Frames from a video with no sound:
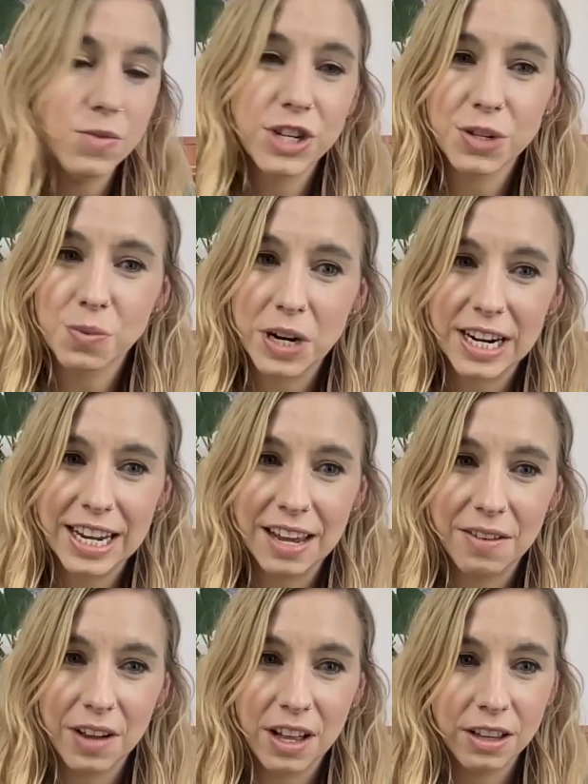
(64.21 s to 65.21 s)
We just wanted to
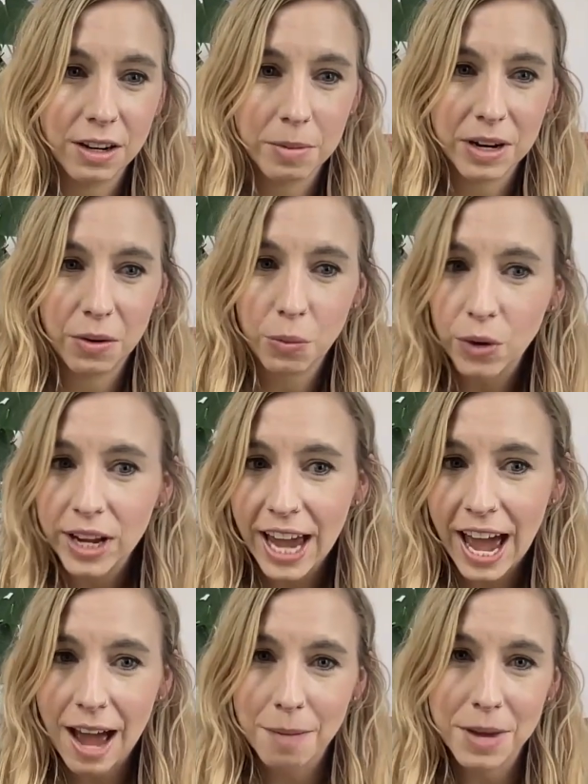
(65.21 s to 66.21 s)
give a little bit of
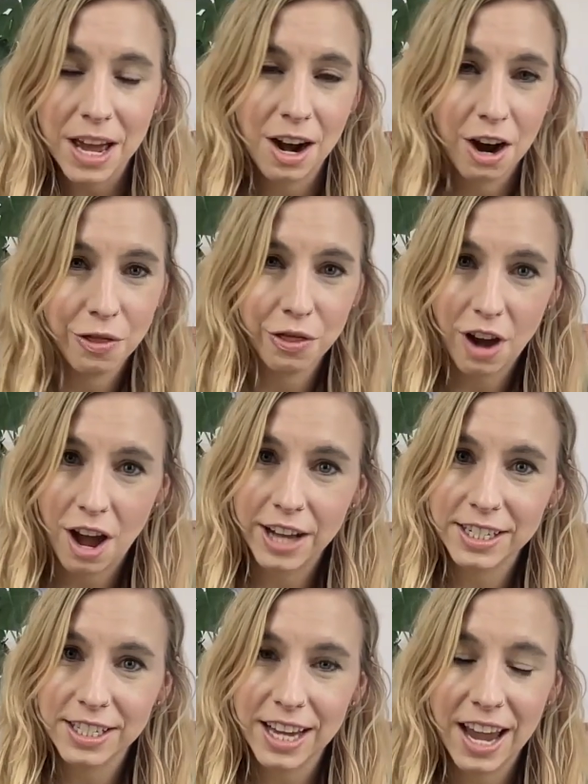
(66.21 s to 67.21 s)
recap and our
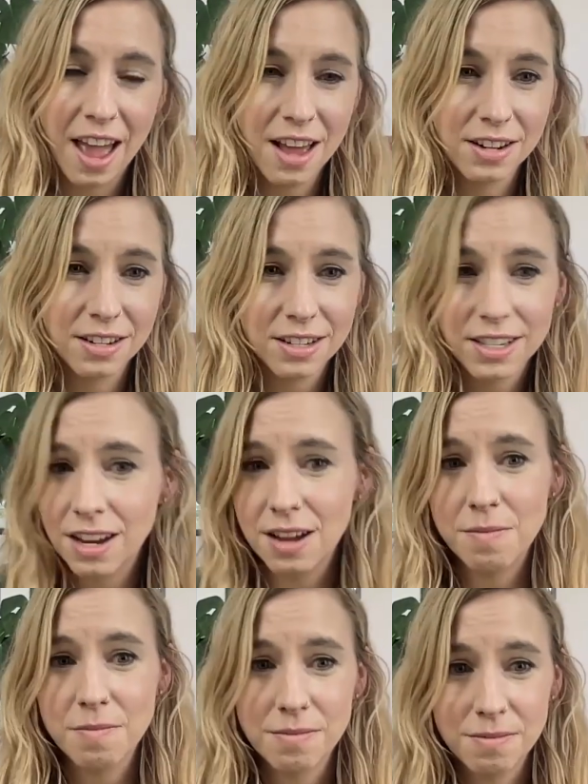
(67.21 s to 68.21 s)
thoughts and
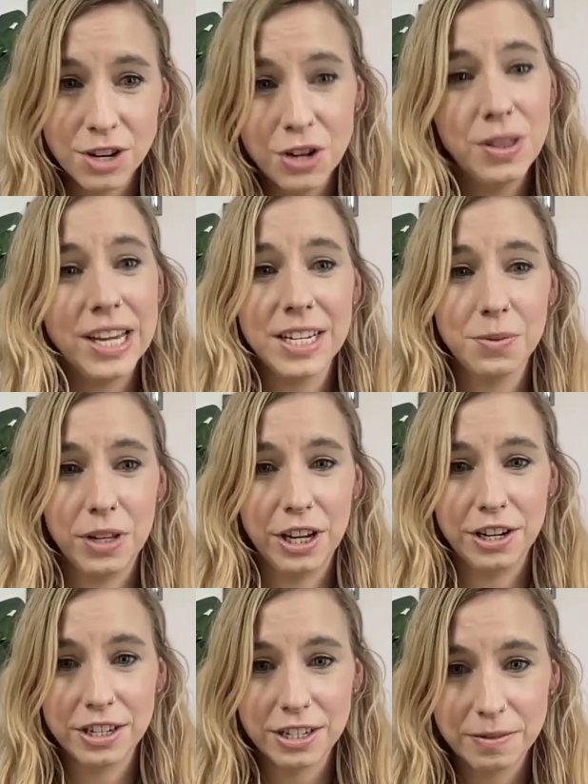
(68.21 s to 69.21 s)
some new things we
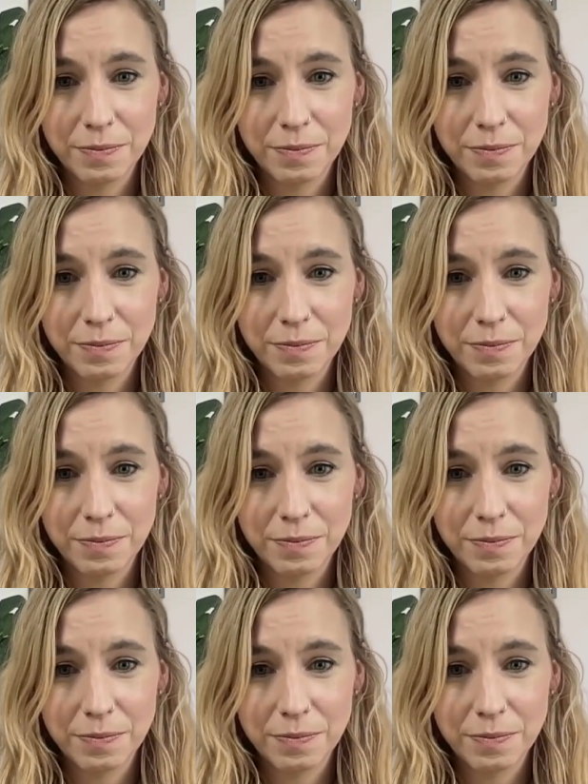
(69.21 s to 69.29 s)
learned.